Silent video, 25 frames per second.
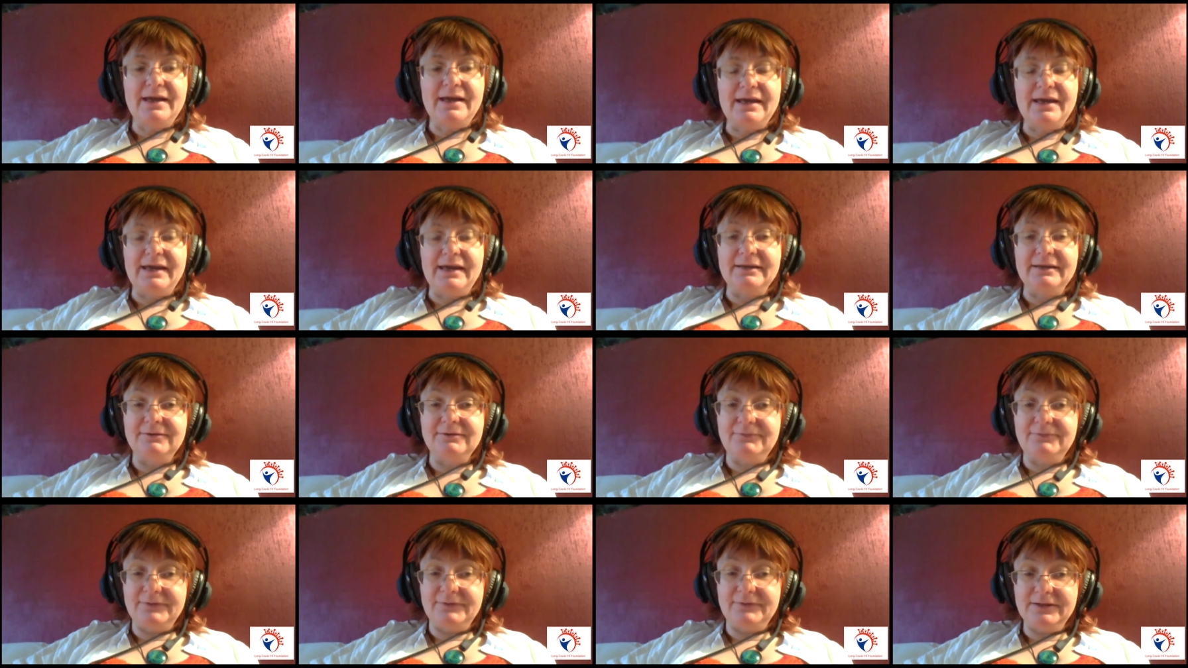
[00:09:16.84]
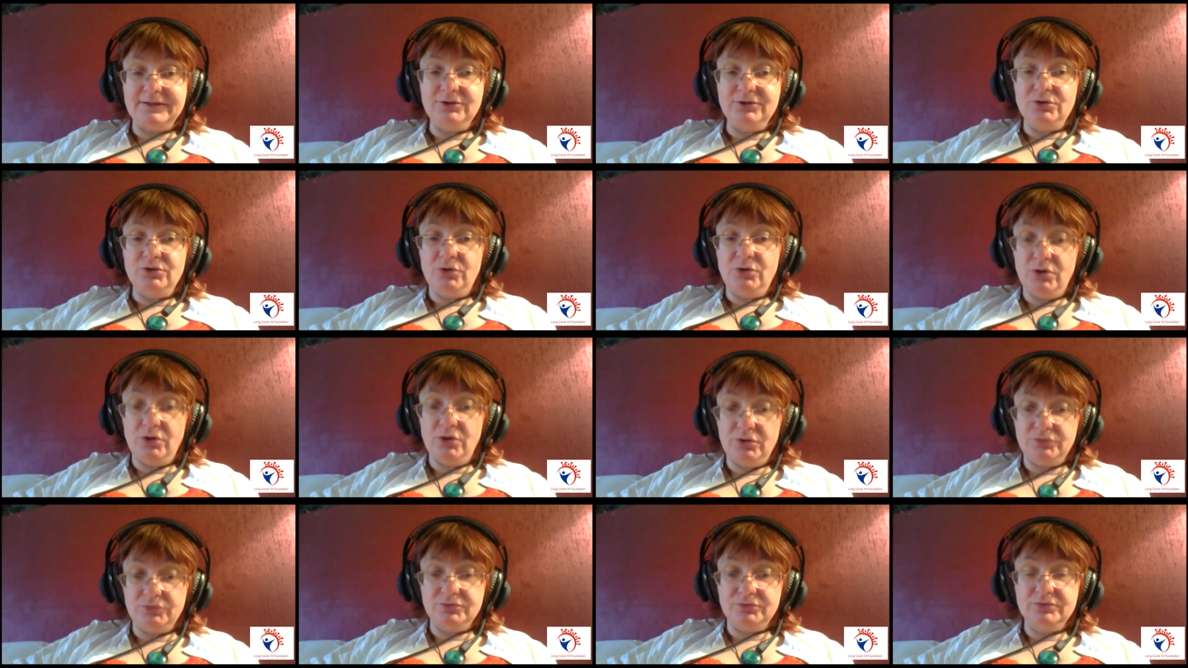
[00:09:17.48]
And we
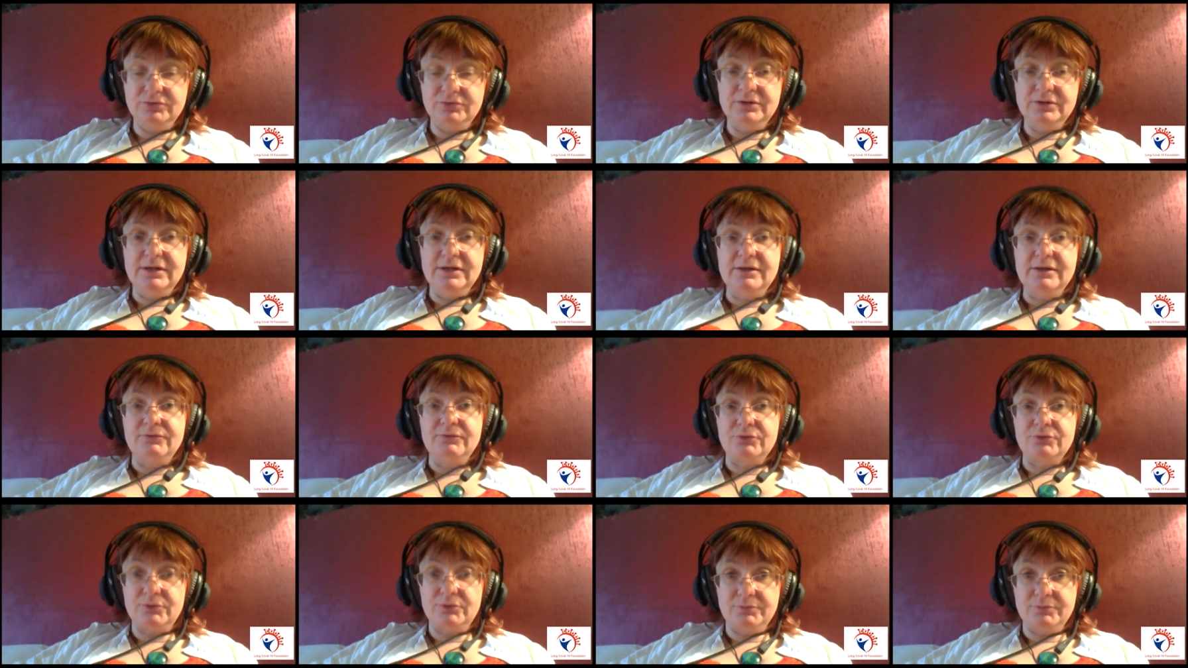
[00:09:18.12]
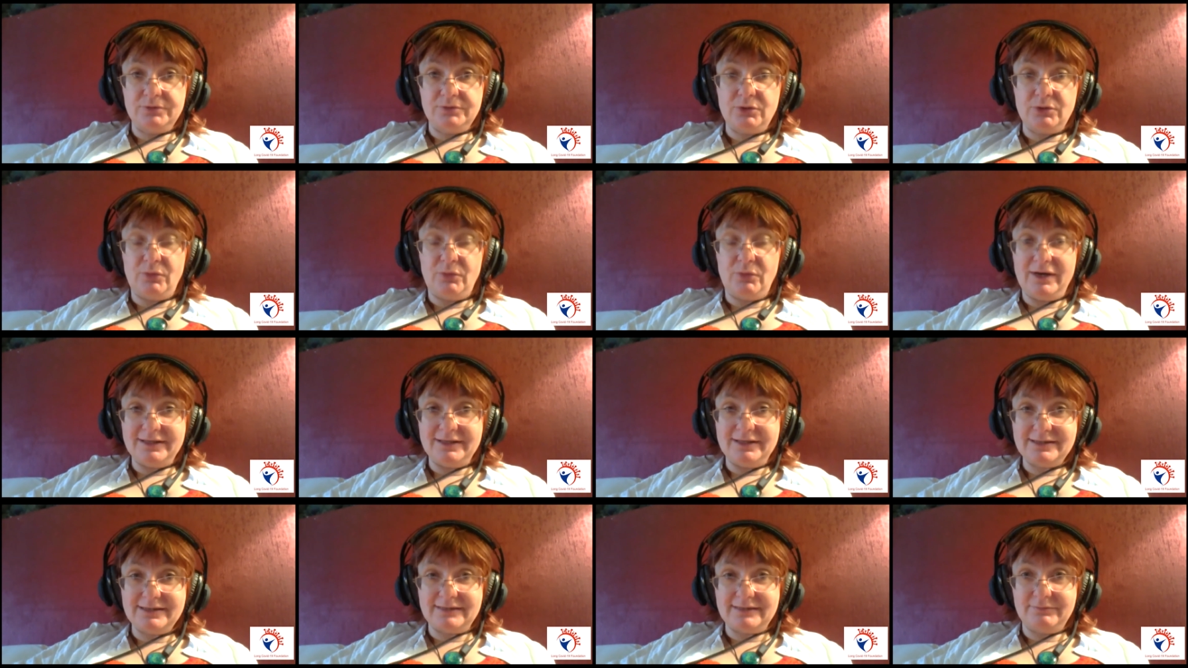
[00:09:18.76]
know from
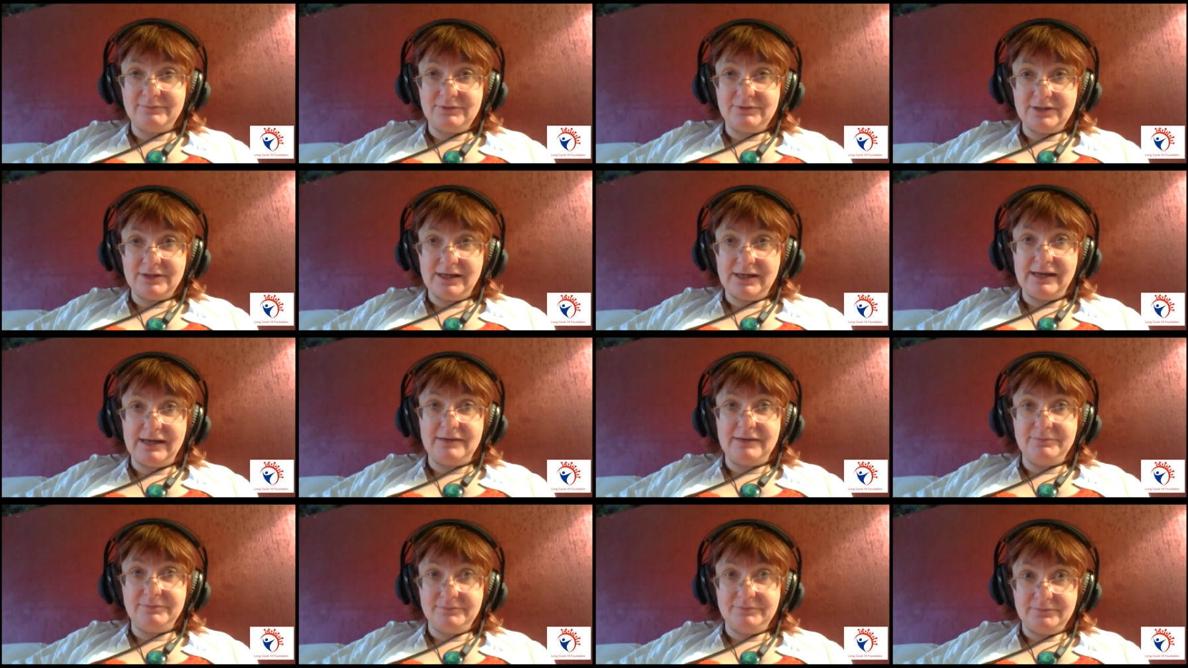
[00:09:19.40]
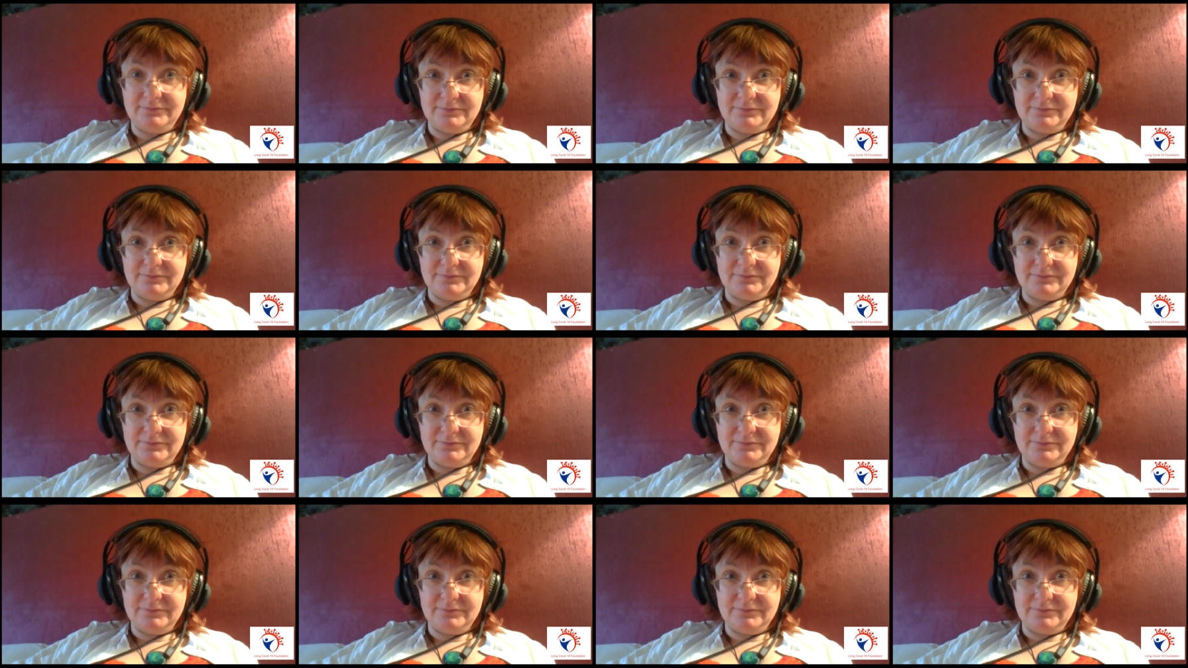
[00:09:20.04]
quite some time,